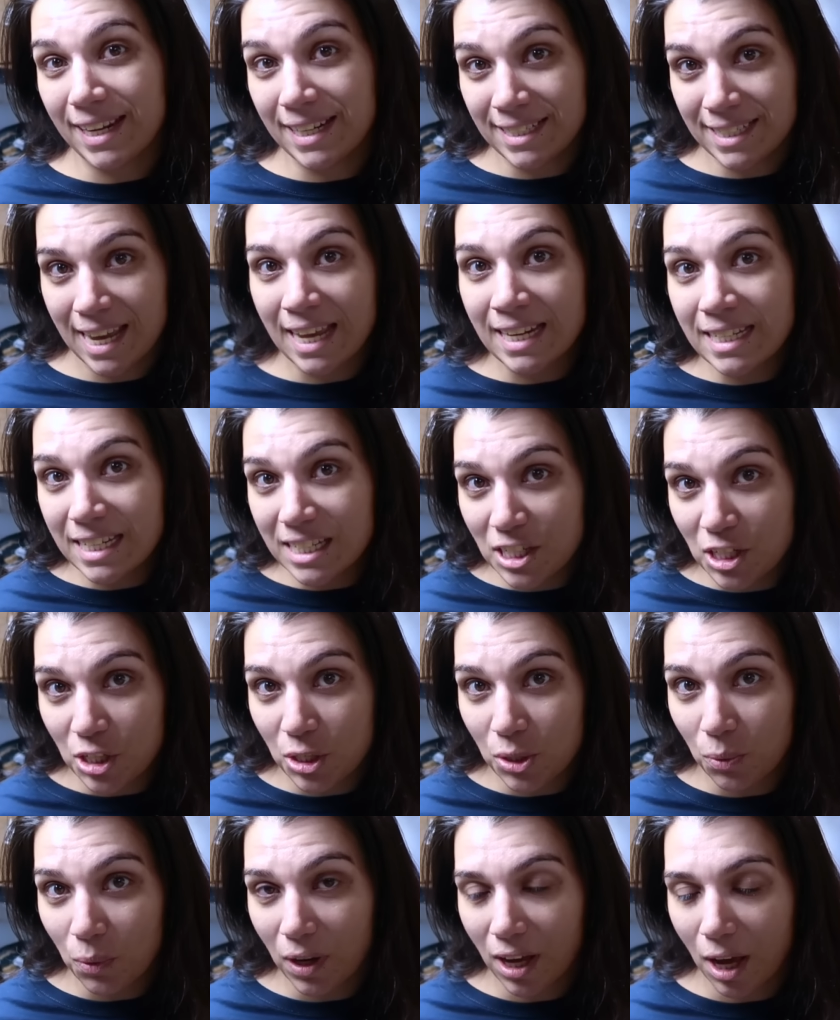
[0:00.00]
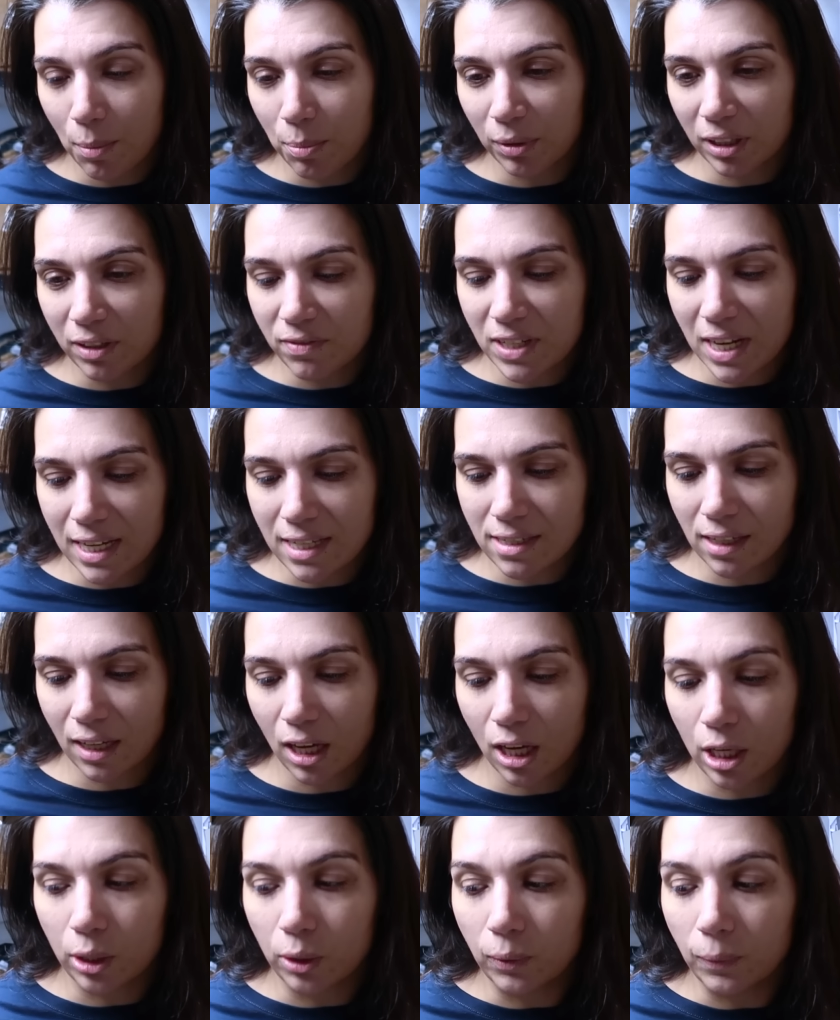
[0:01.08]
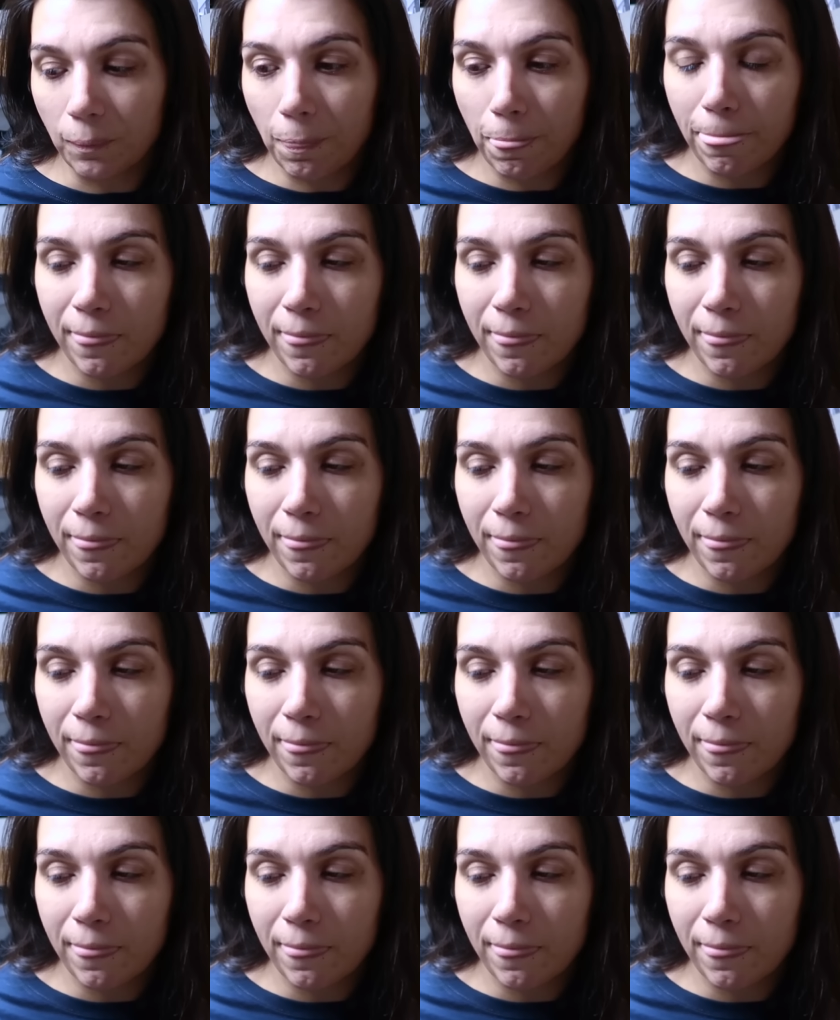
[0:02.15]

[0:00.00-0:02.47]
intended to do a couple of days ago